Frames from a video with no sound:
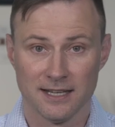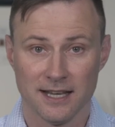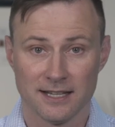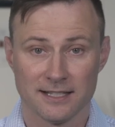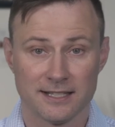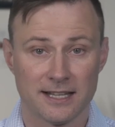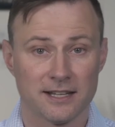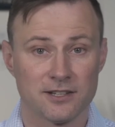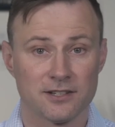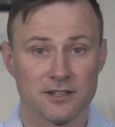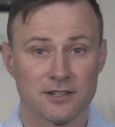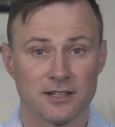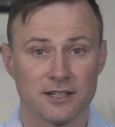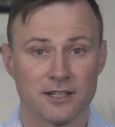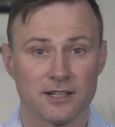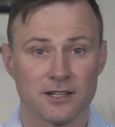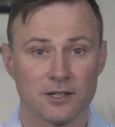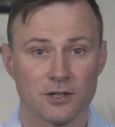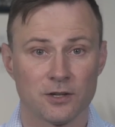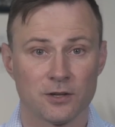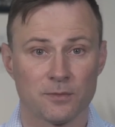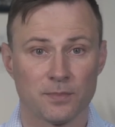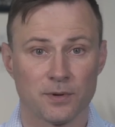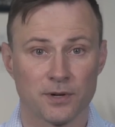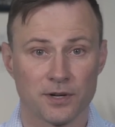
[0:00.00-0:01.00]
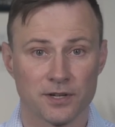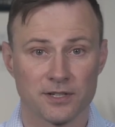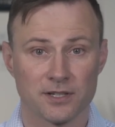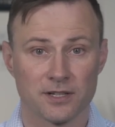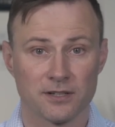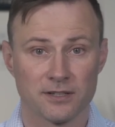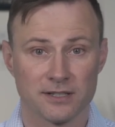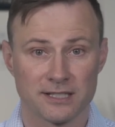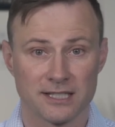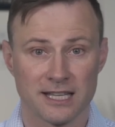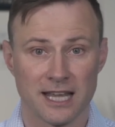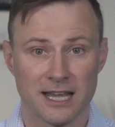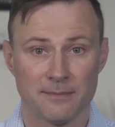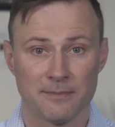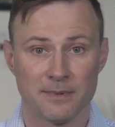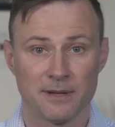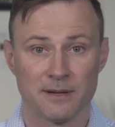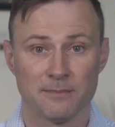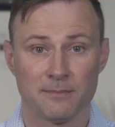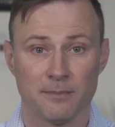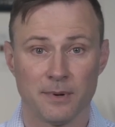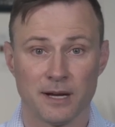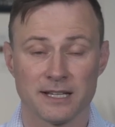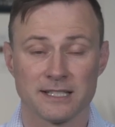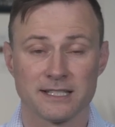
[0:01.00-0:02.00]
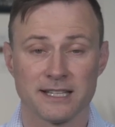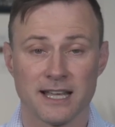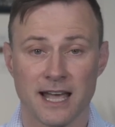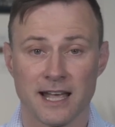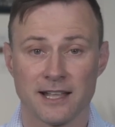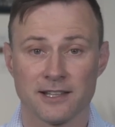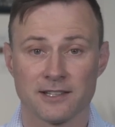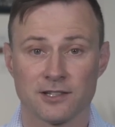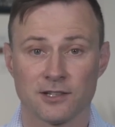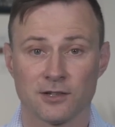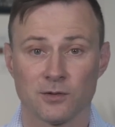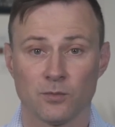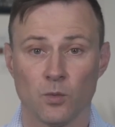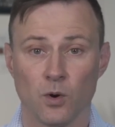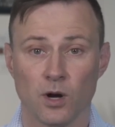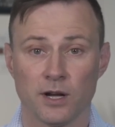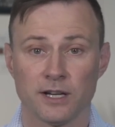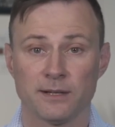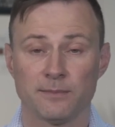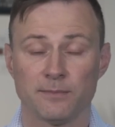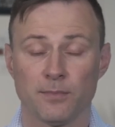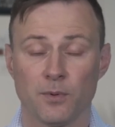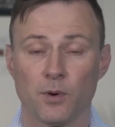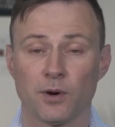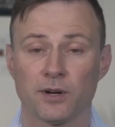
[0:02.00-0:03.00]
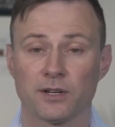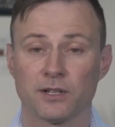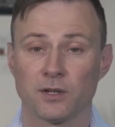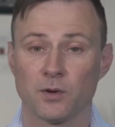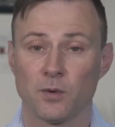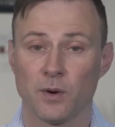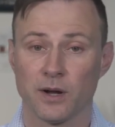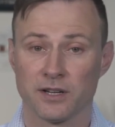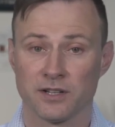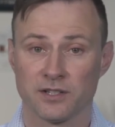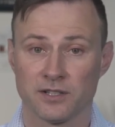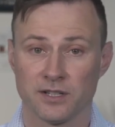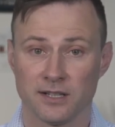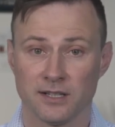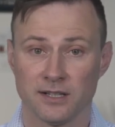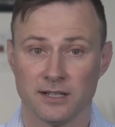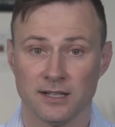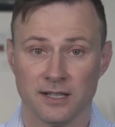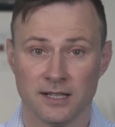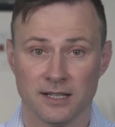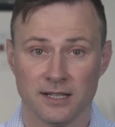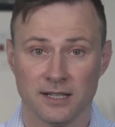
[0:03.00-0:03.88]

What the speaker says: Essentially, your personal statement must answer one important question: